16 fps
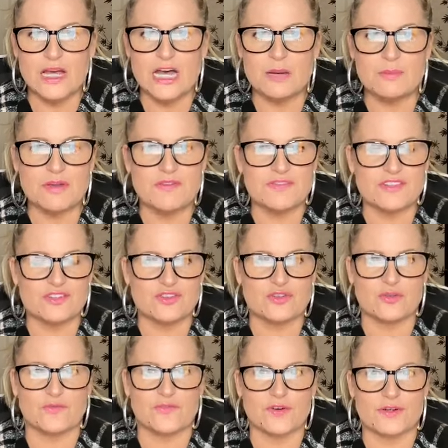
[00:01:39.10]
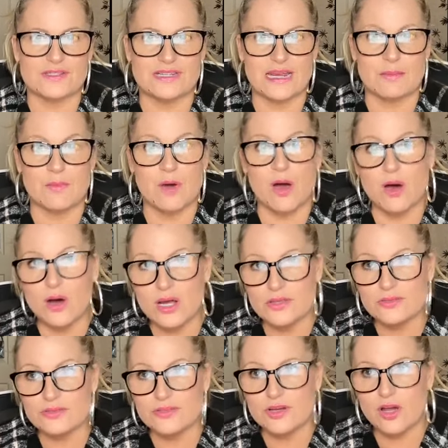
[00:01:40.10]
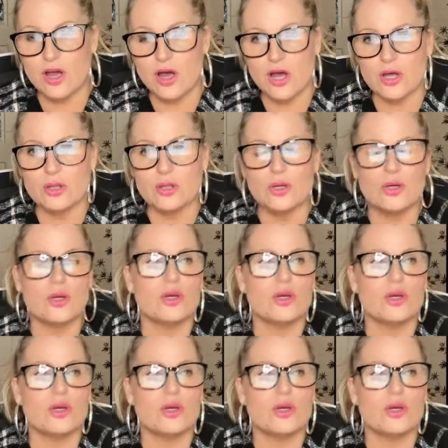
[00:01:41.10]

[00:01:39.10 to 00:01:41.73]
If this is your first time on the call,